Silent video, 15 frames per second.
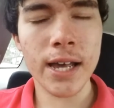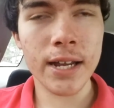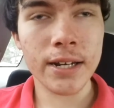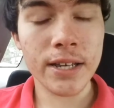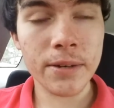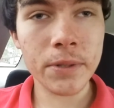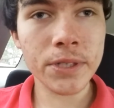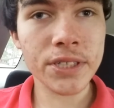
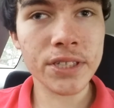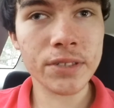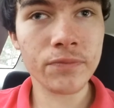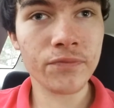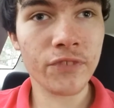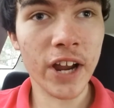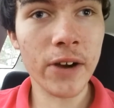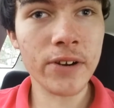and he was
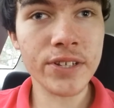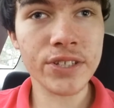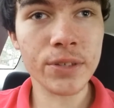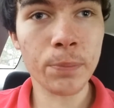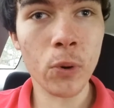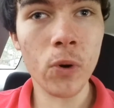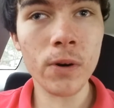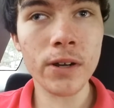very
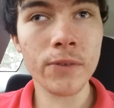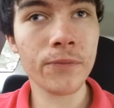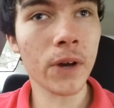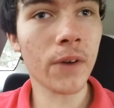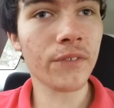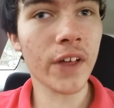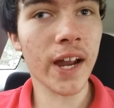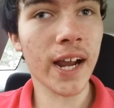supportive
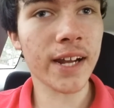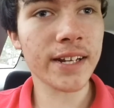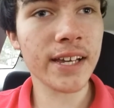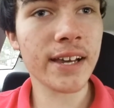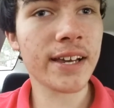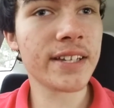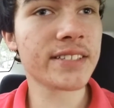of that idea.